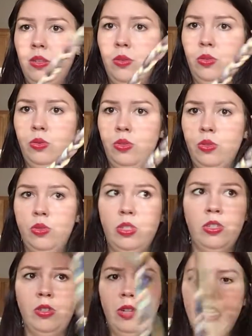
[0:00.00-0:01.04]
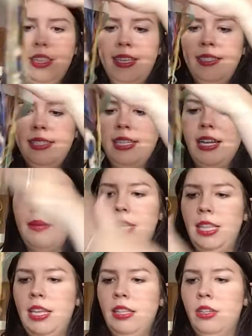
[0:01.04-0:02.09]
And these, I
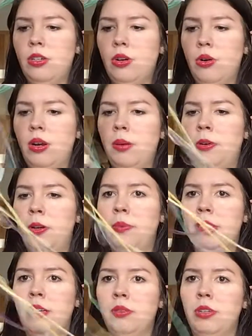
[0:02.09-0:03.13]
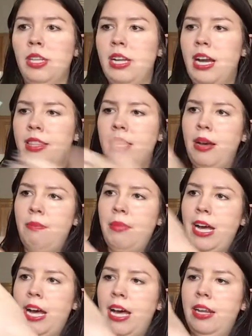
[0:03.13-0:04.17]
mean, they look horrible, but they're really not that
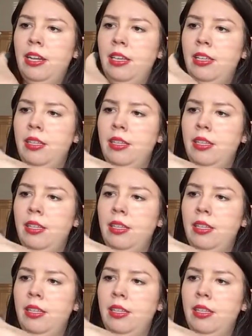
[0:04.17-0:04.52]
bad.